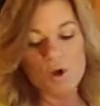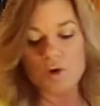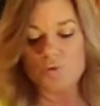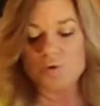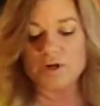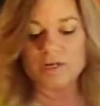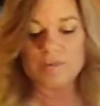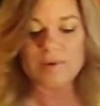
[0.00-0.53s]

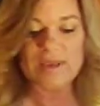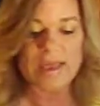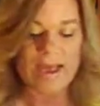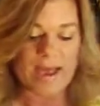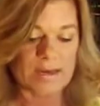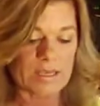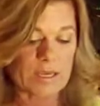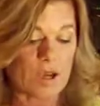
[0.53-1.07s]
We're going to be
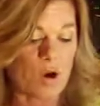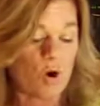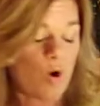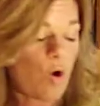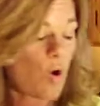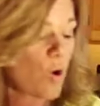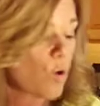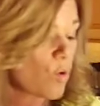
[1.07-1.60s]
adding a
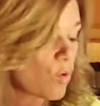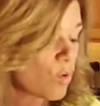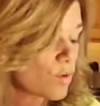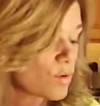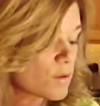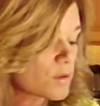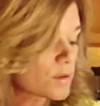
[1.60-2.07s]
whole